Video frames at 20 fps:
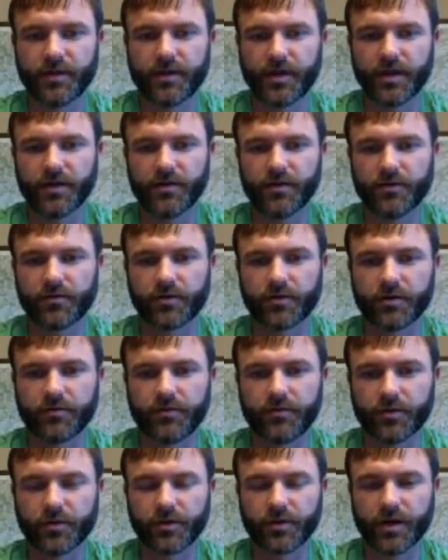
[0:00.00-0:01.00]
However,
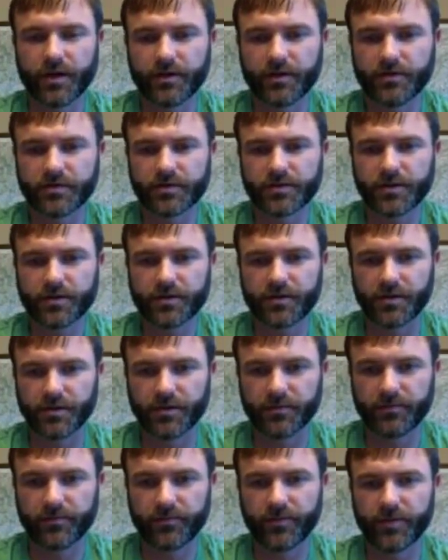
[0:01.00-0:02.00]
if you are not using a
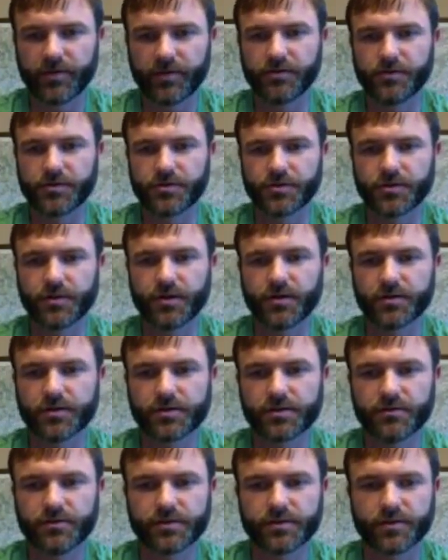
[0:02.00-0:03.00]
kit, you should
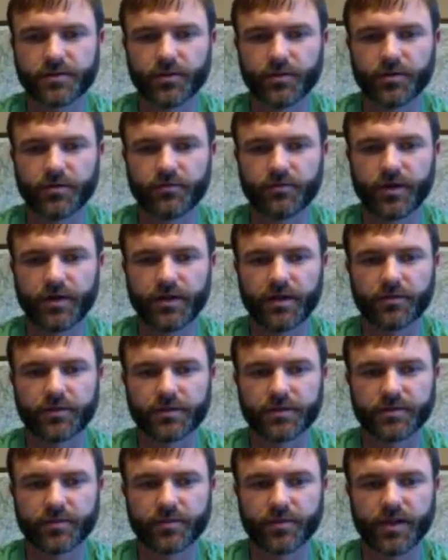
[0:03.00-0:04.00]
also assemble the
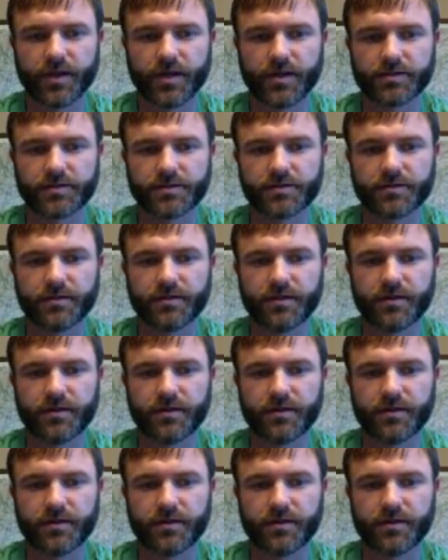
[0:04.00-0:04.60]
following supplies: